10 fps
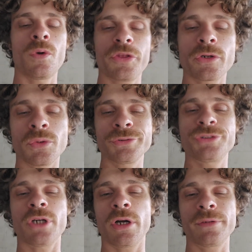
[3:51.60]
With a cold
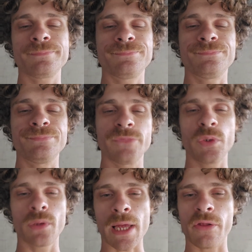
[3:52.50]
start,
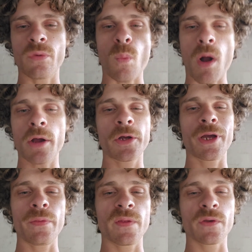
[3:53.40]
you allow the water
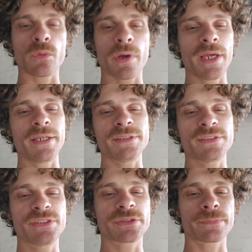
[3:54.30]
and the
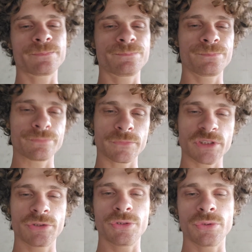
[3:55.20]
grains
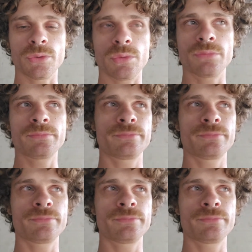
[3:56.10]
to